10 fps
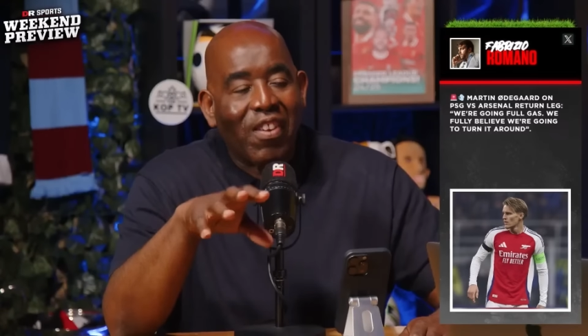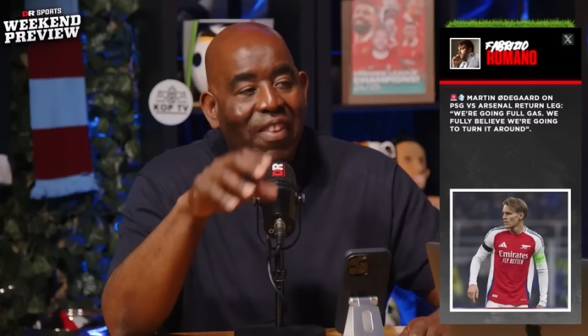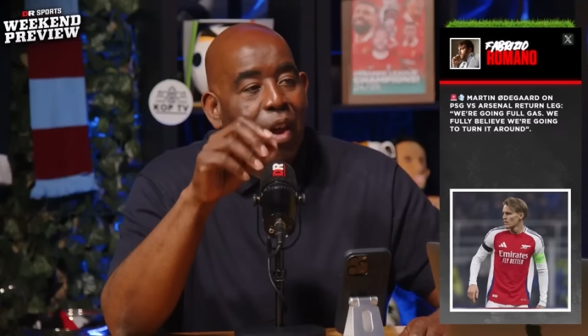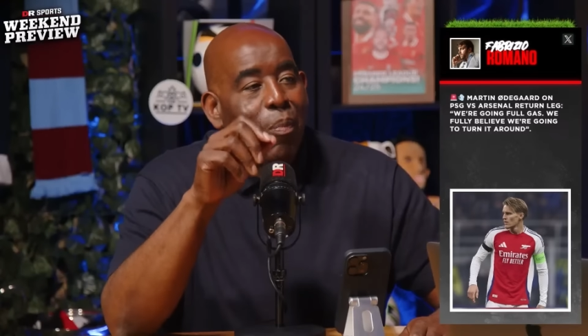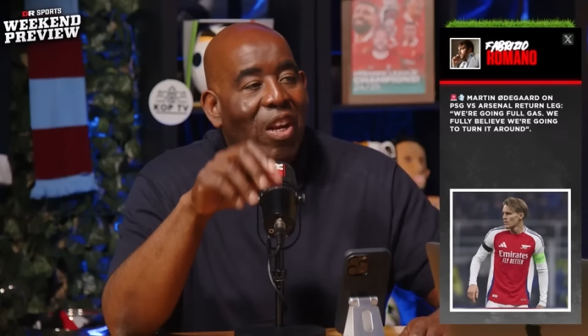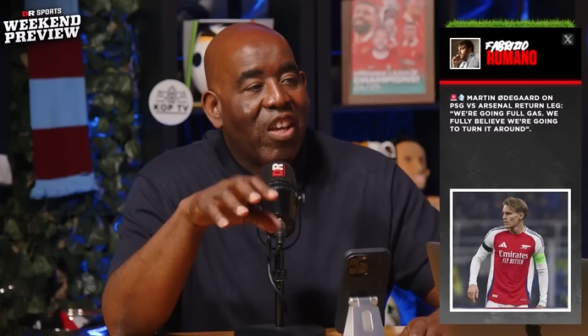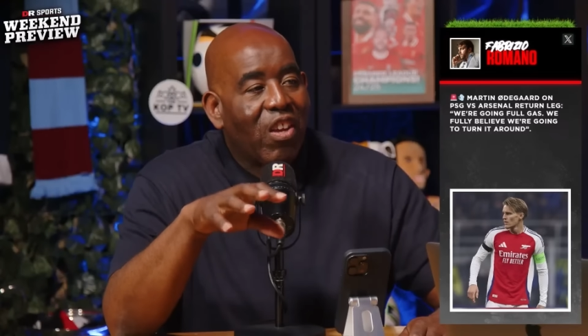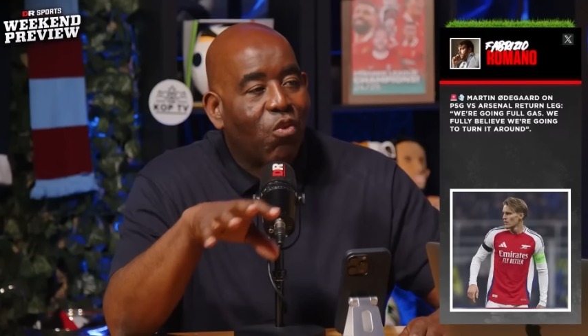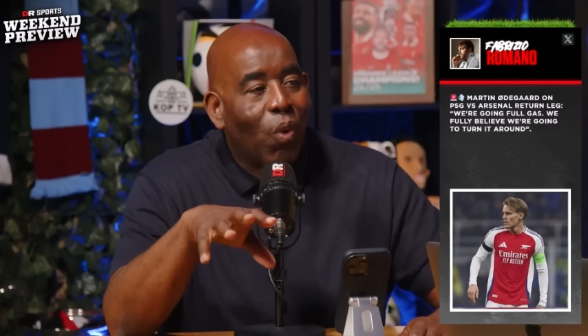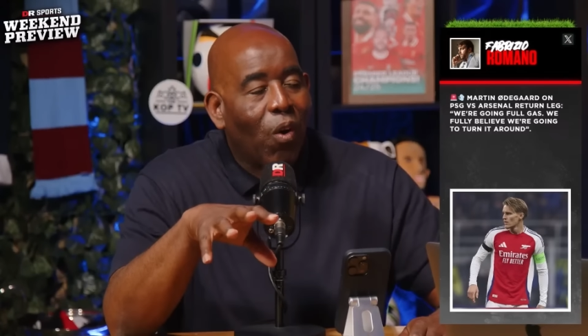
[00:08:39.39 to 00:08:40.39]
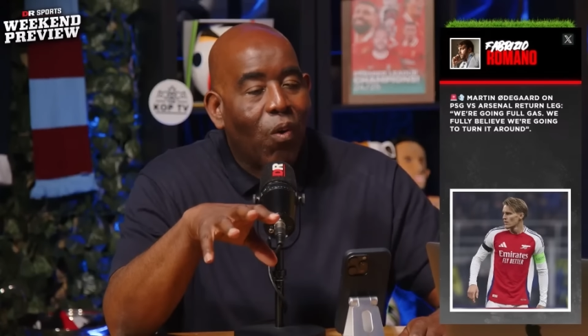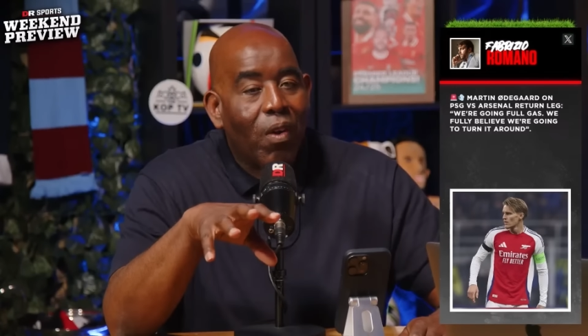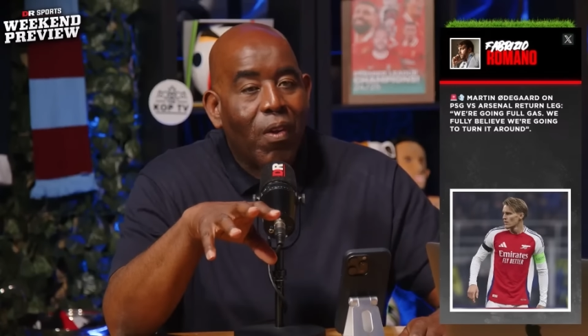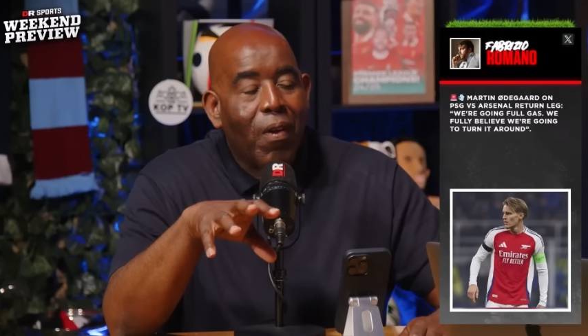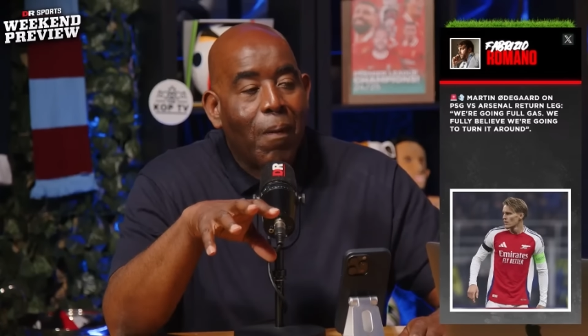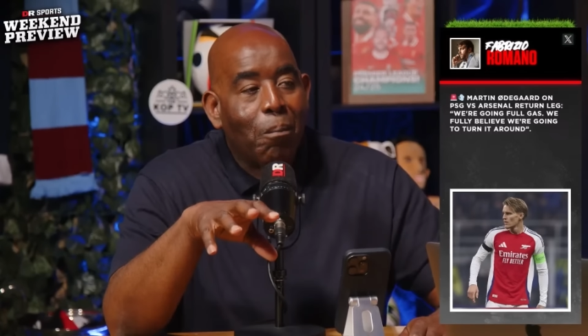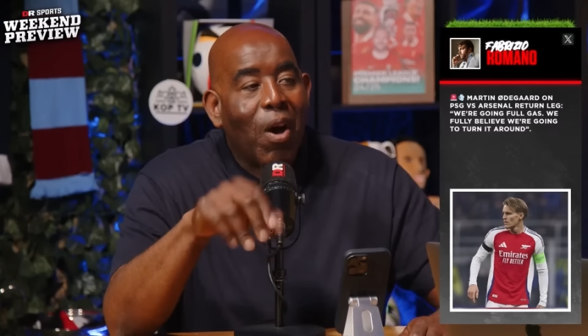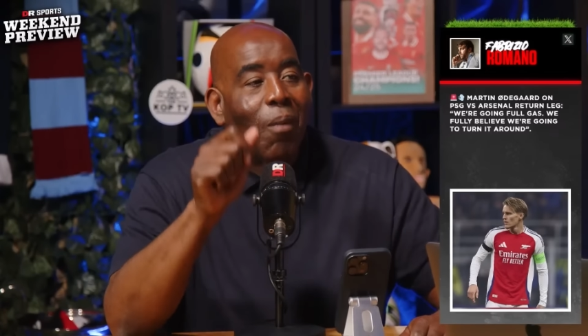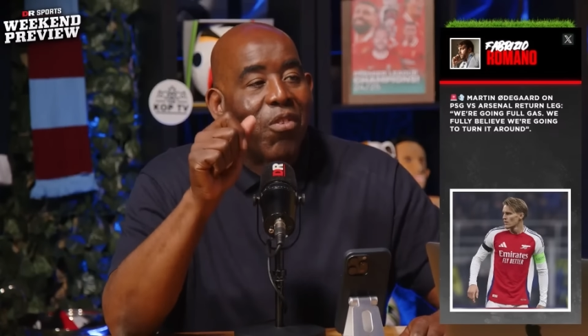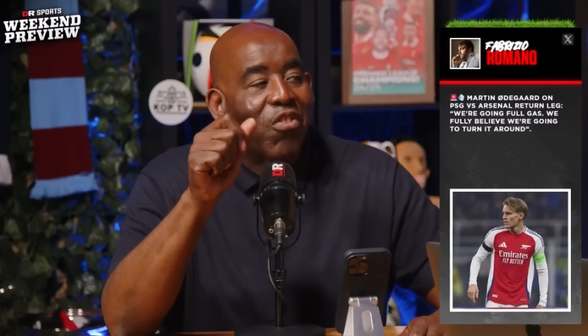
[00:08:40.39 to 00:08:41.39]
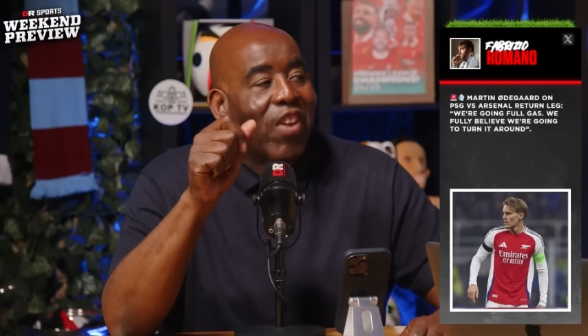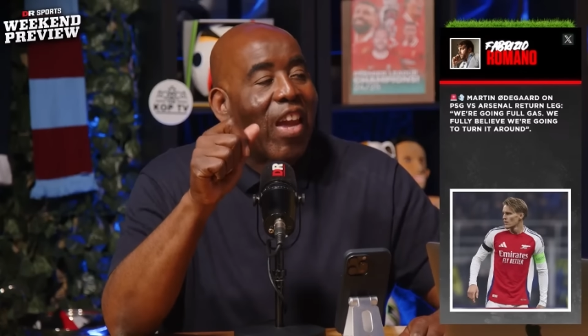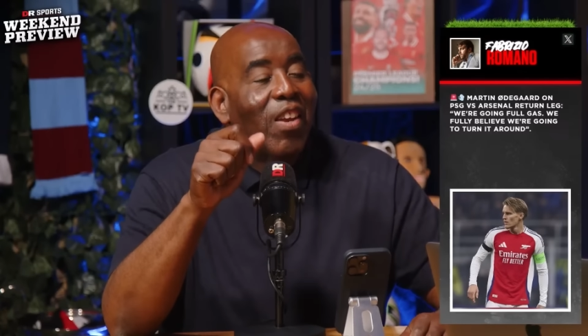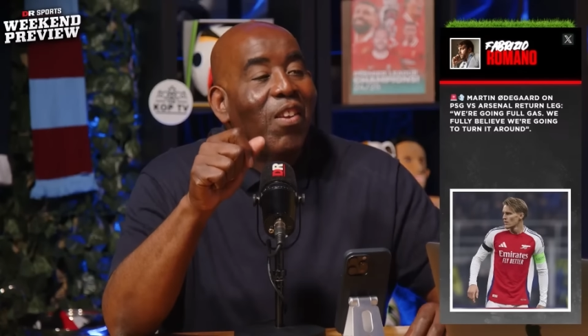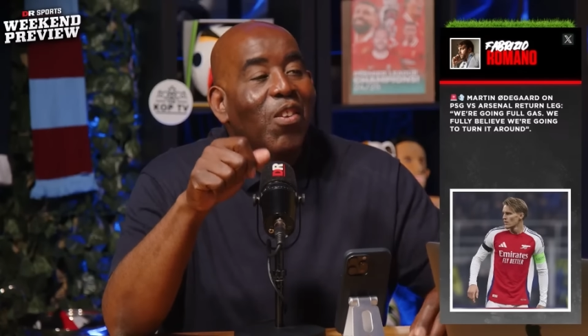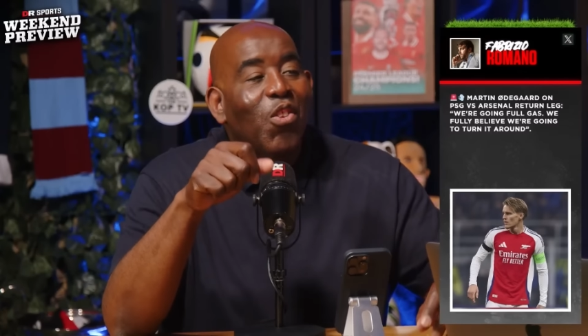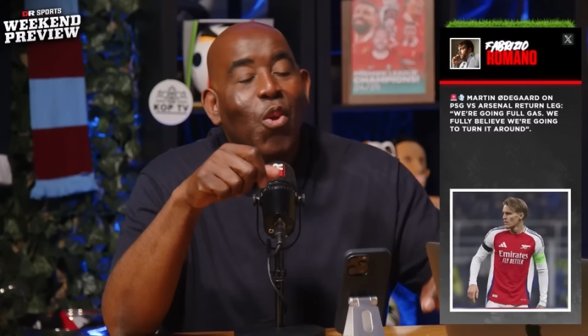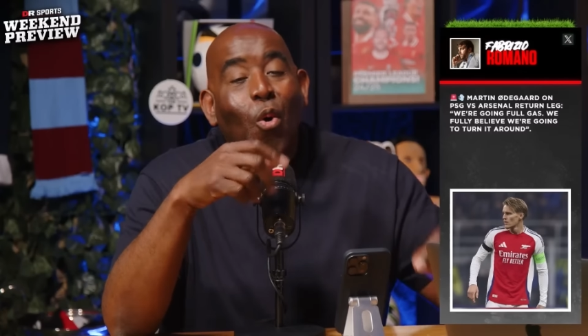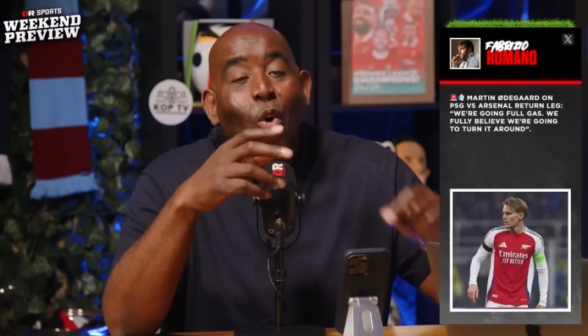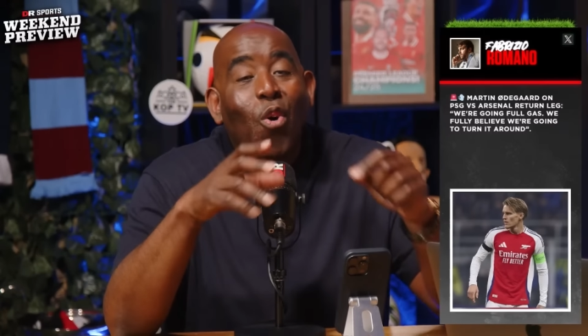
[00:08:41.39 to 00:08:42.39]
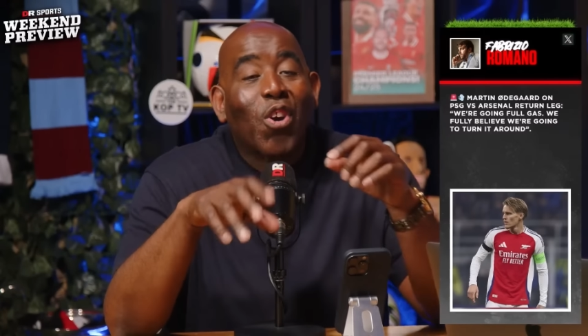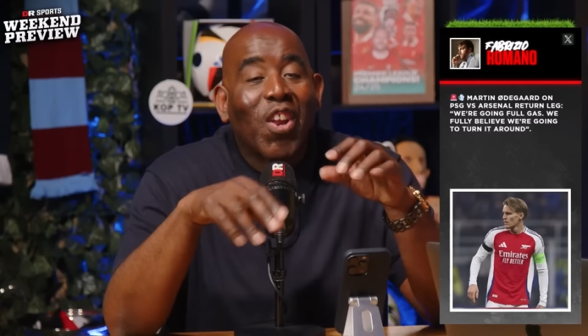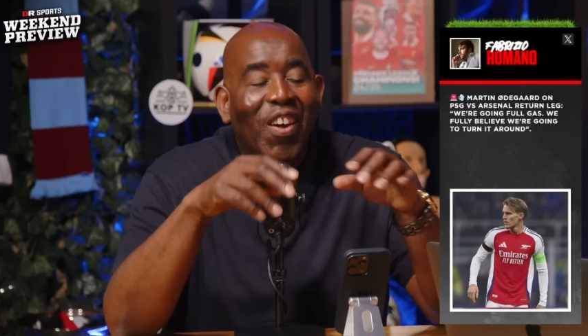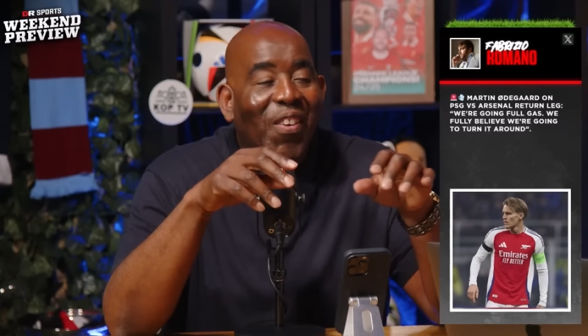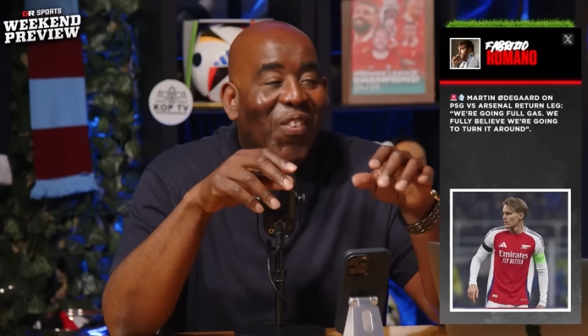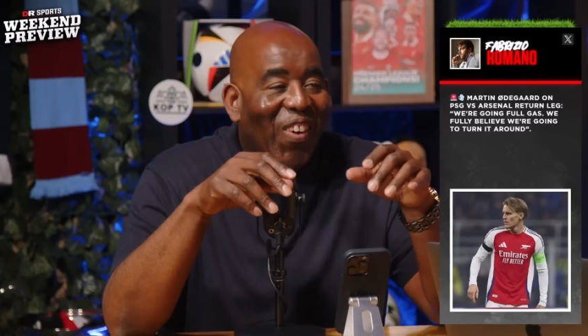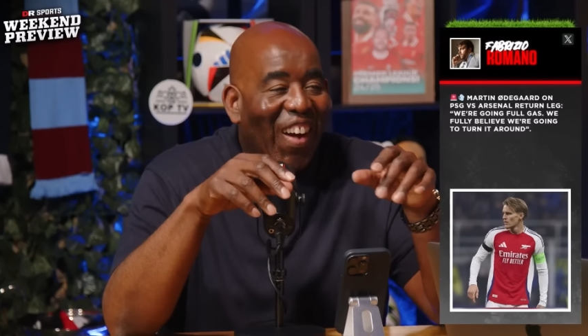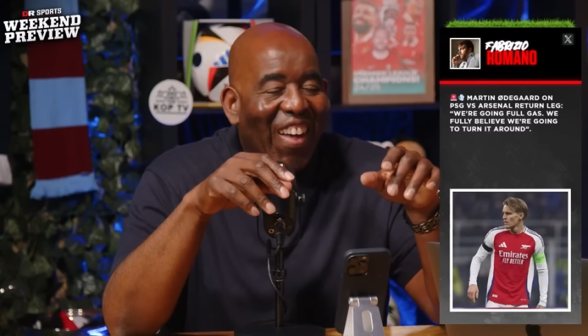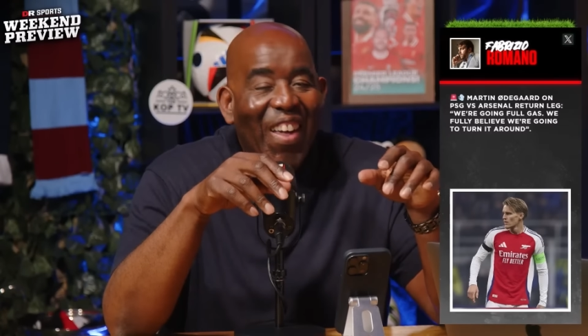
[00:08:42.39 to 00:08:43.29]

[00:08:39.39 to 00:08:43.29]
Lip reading: has that ability as well. But I'm just saying, right?